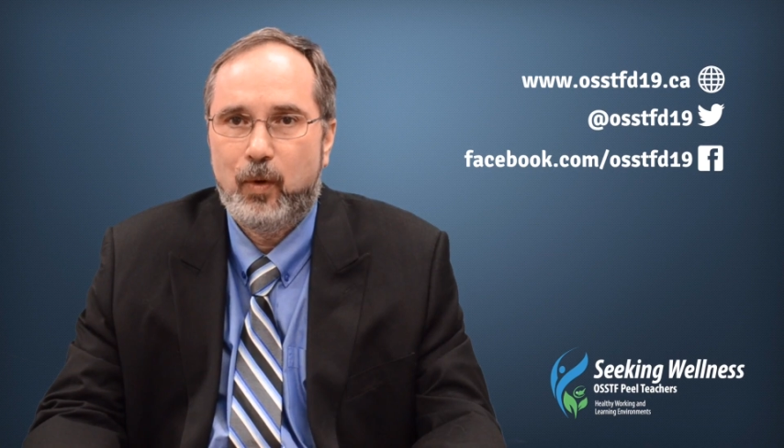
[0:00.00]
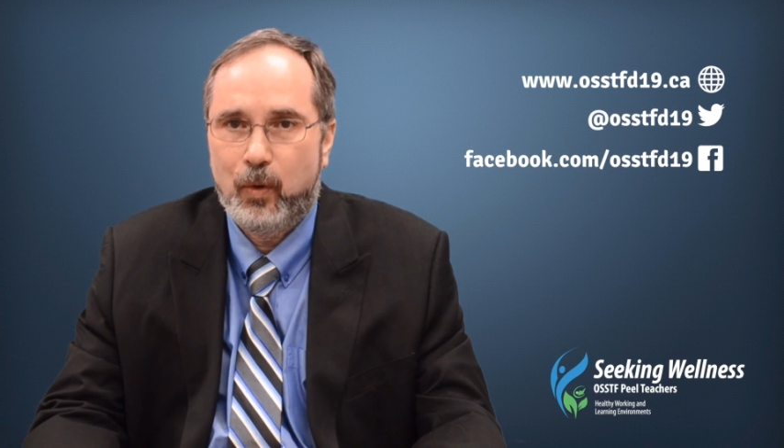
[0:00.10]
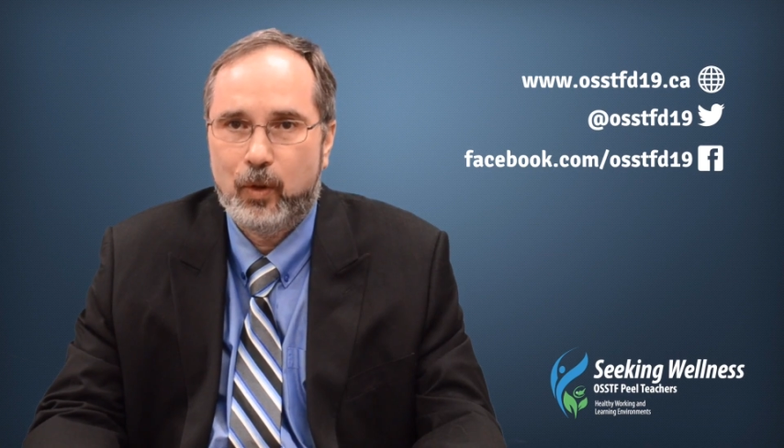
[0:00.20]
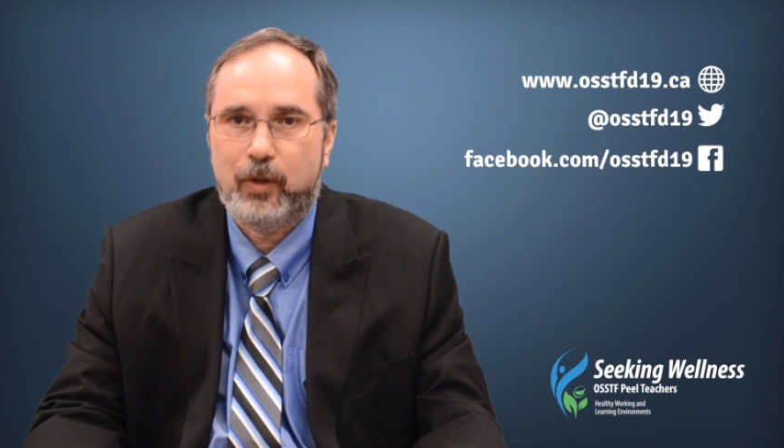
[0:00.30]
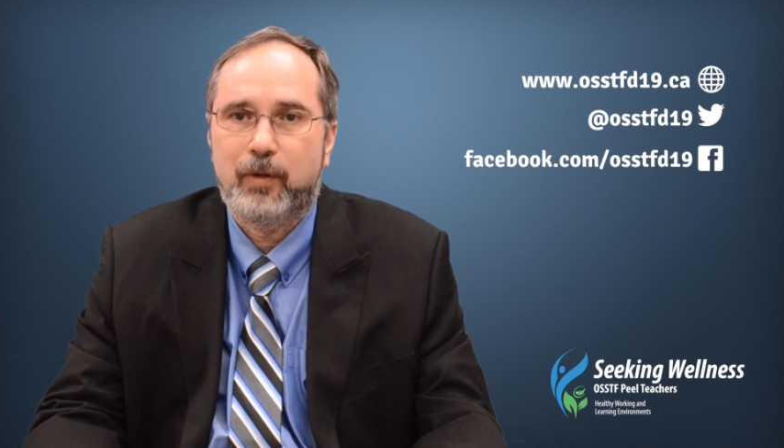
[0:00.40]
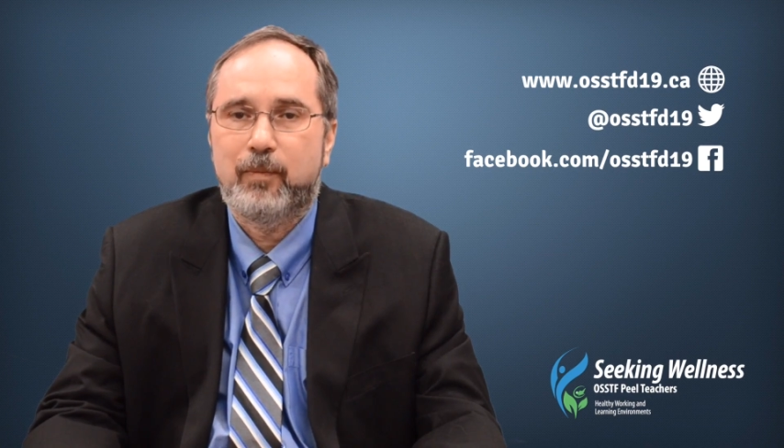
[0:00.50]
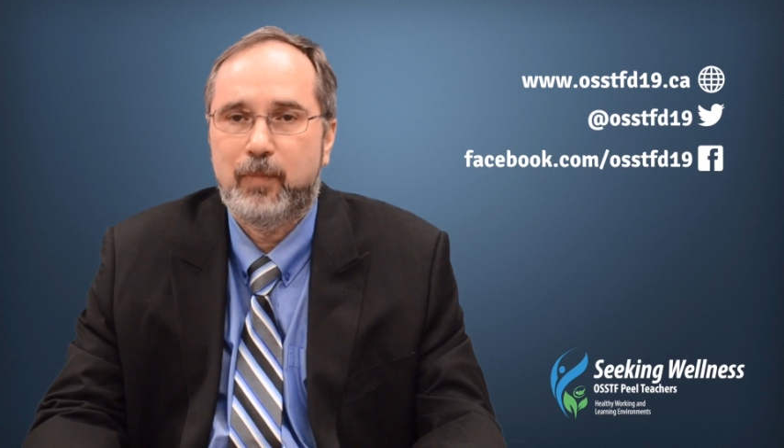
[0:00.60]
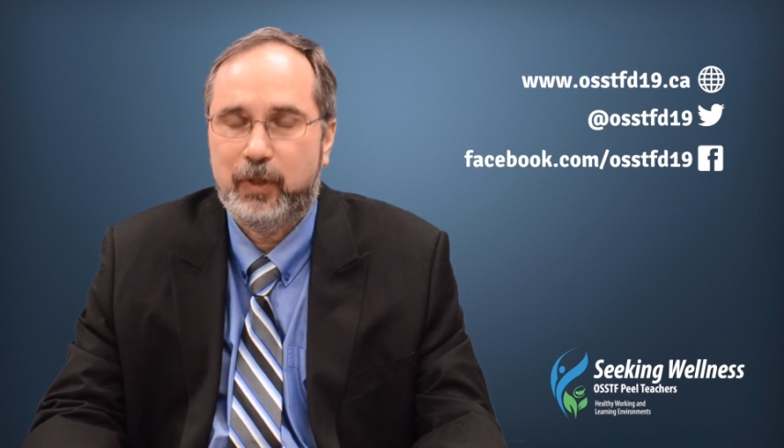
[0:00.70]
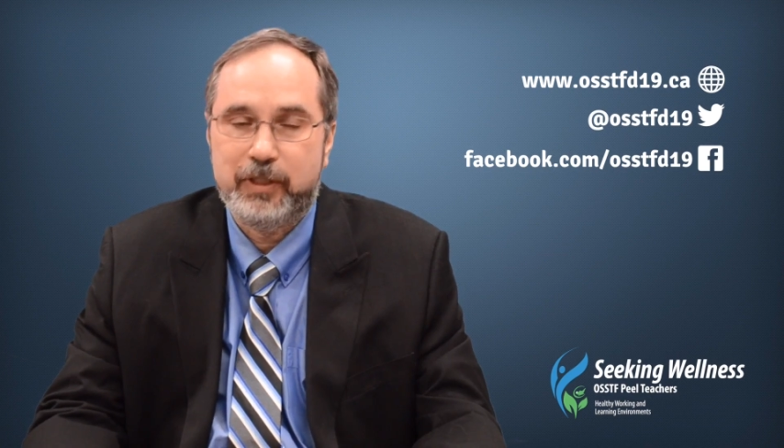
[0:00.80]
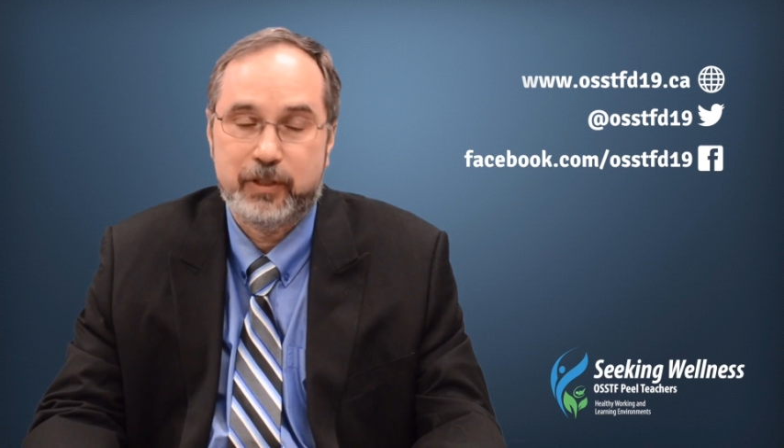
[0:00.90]
or
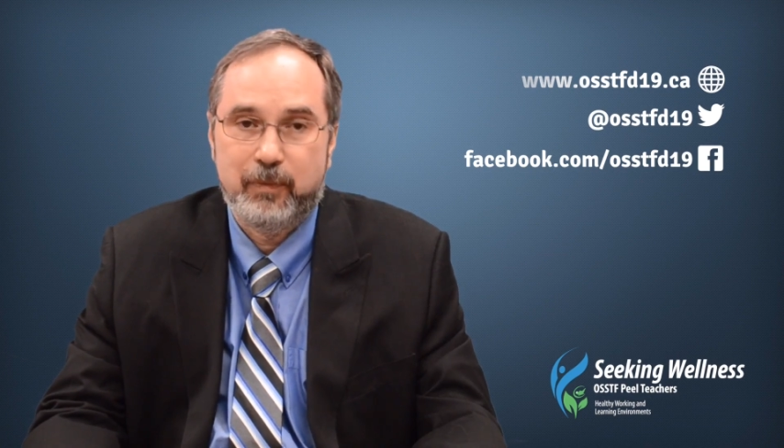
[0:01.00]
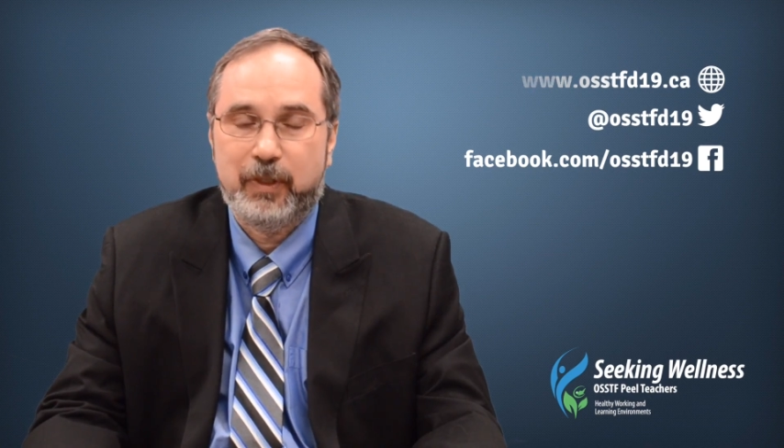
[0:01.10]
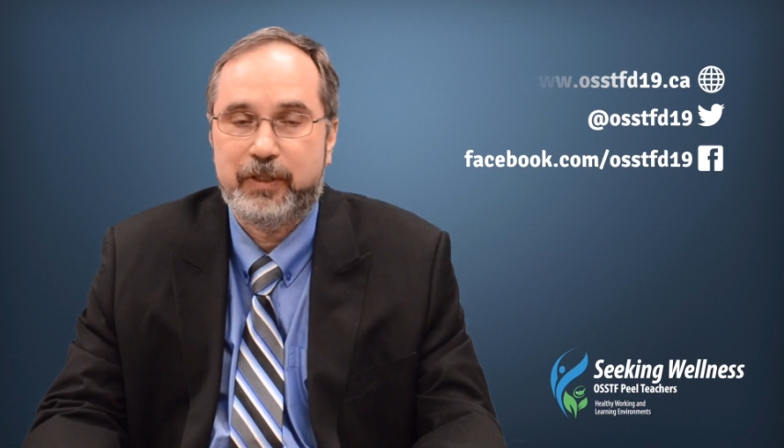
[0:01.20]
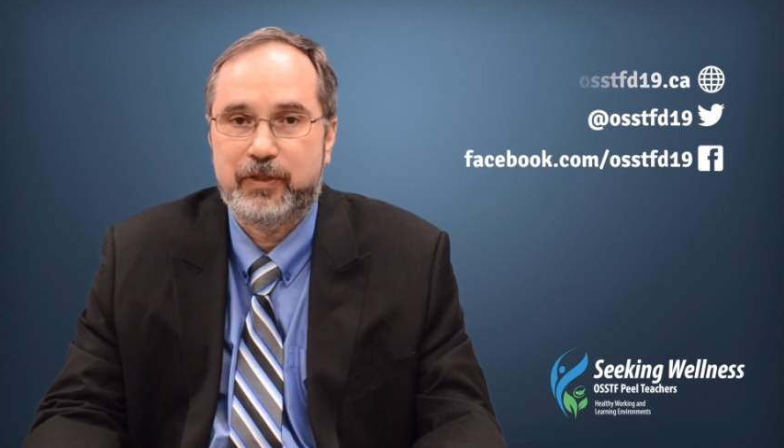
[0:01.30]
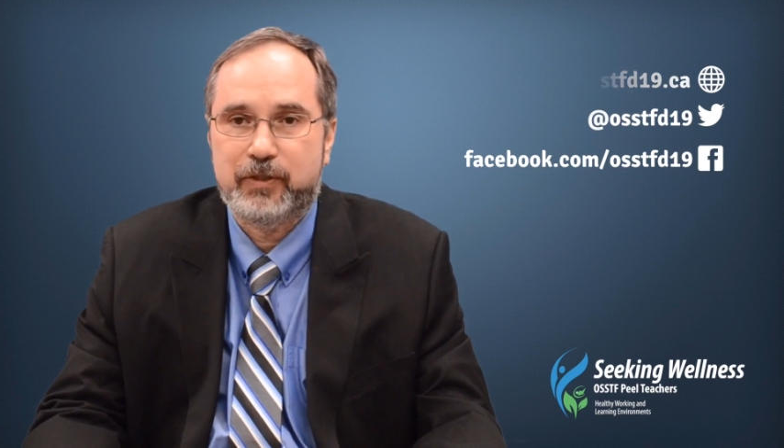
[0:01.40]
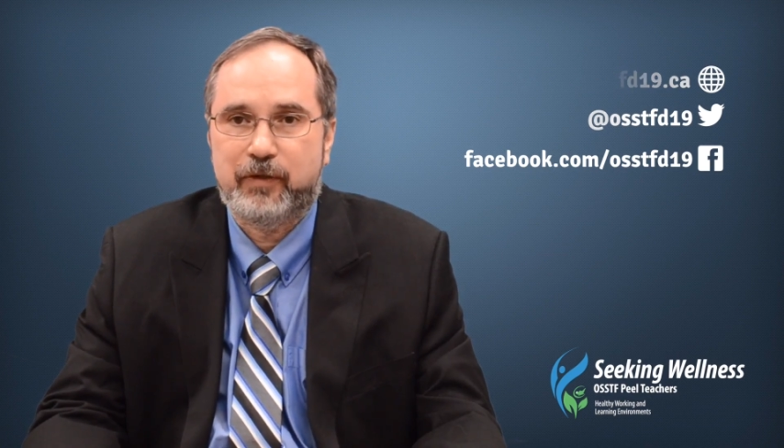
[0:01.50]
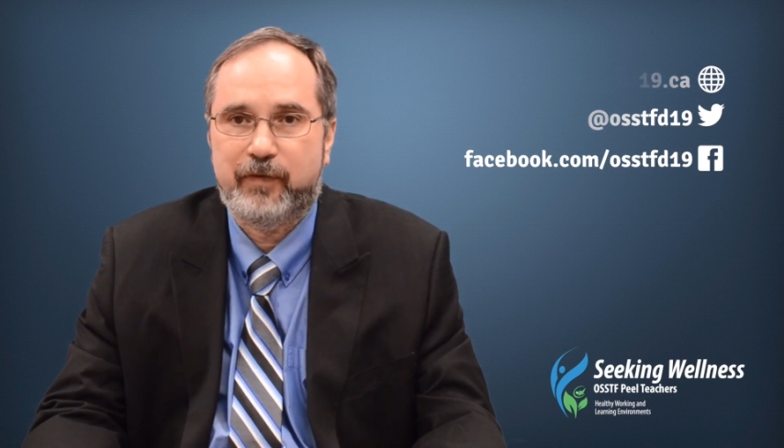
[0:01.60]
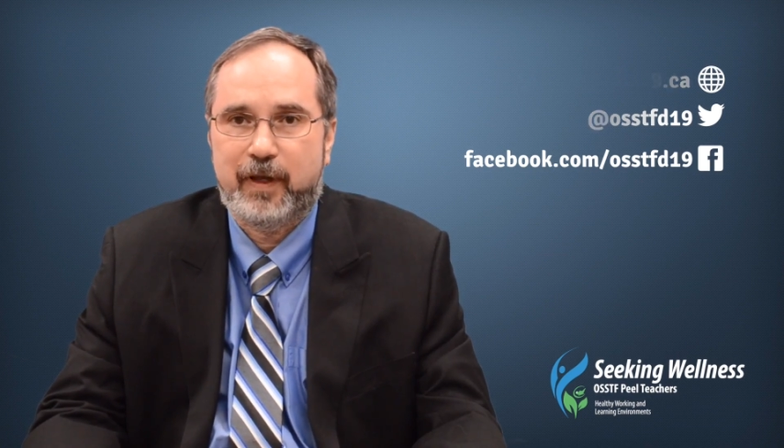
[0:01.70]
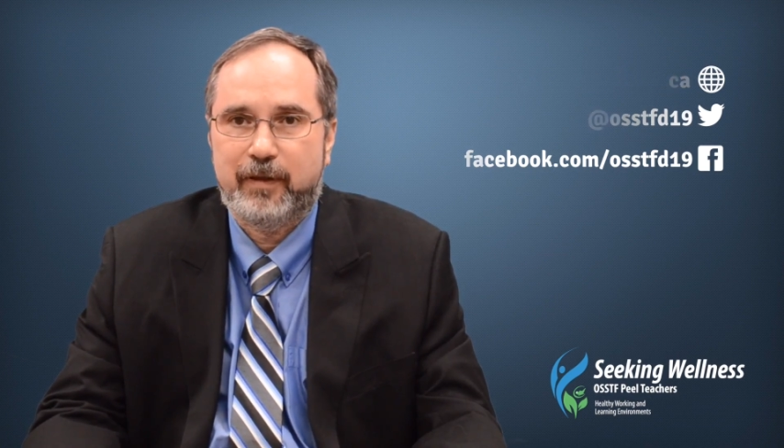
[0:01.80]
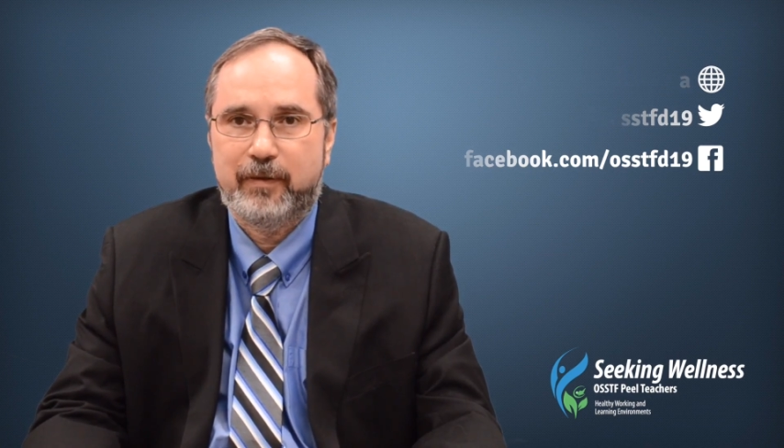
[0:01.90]
please complete the
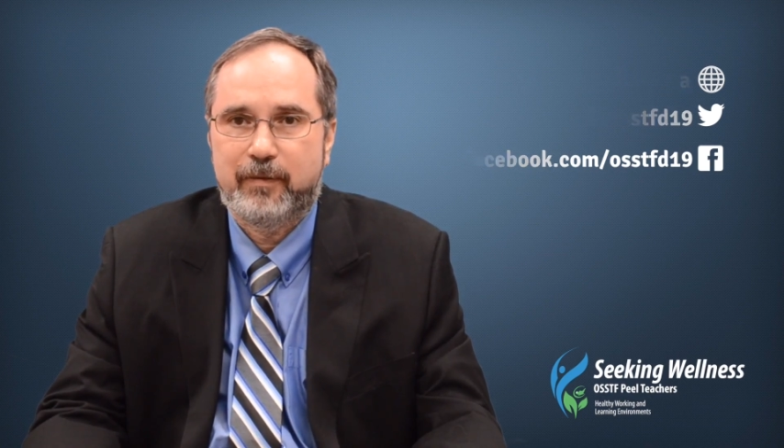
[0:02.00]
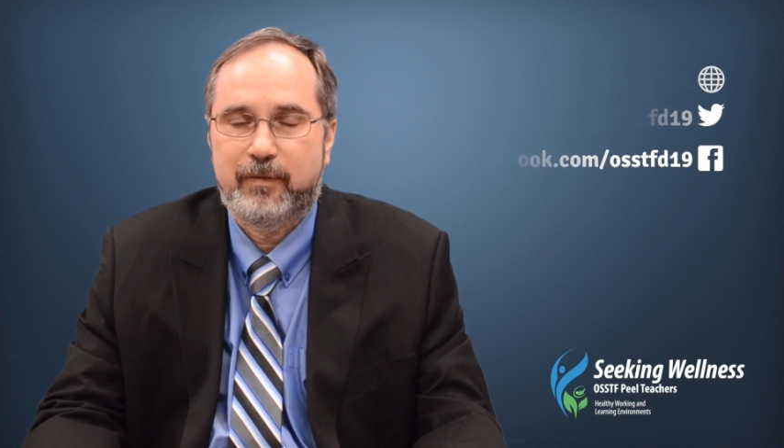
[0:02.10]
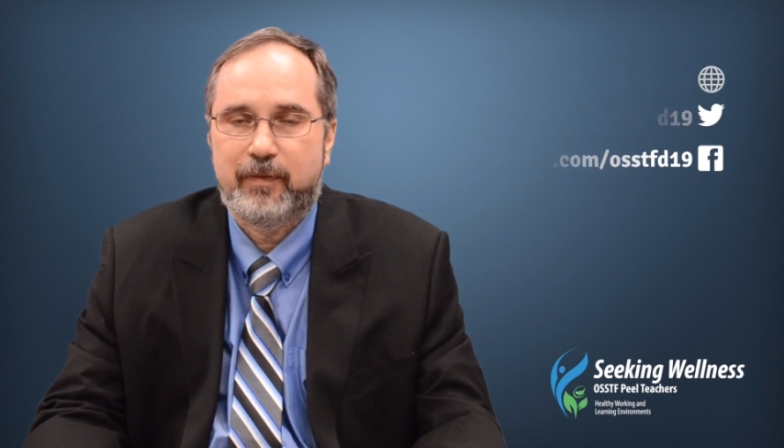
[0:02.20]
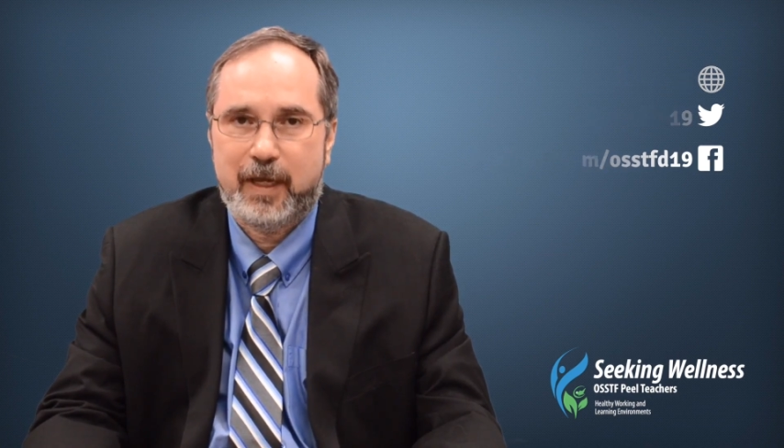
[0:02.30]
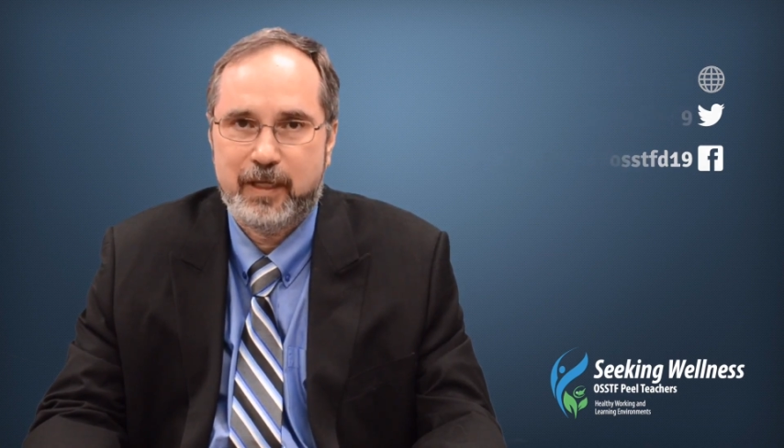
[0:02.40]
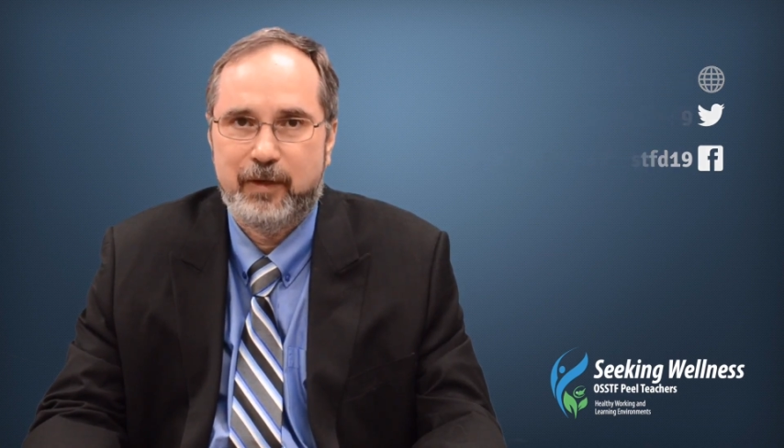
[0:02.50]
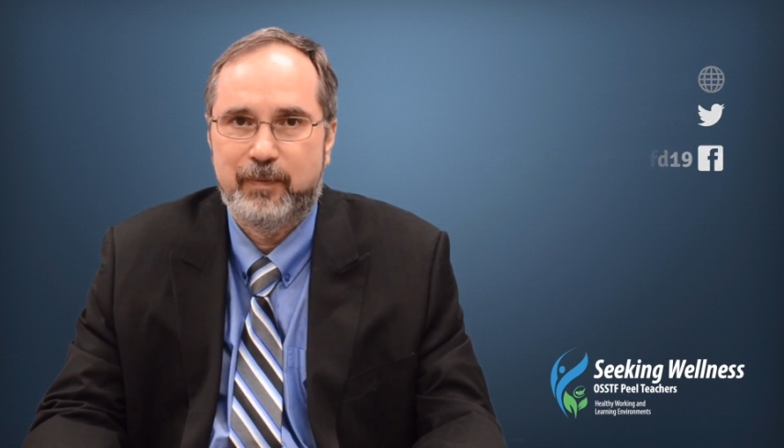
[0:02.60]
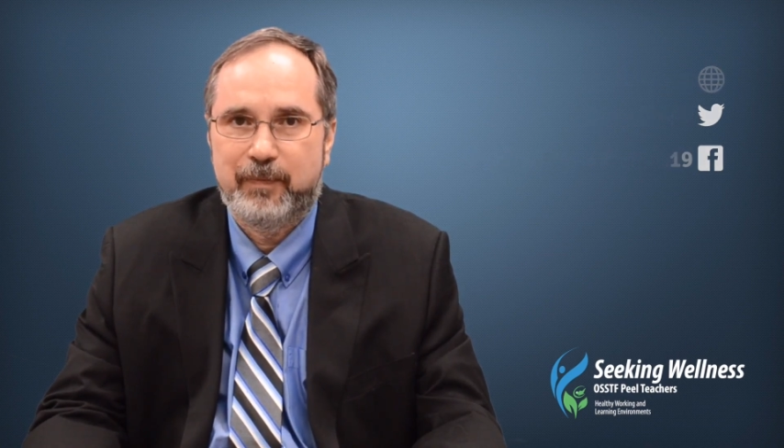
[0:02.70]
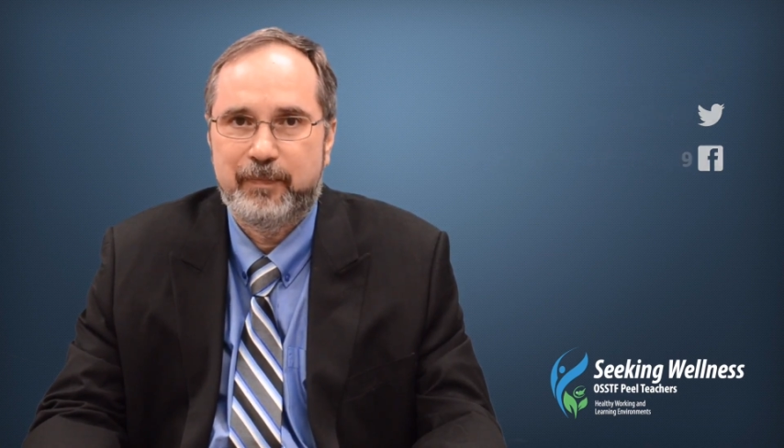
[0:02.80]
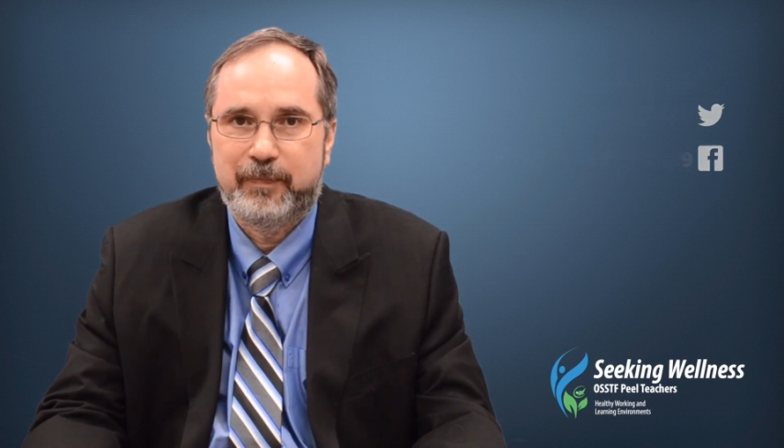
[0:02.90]
survey. Thank you.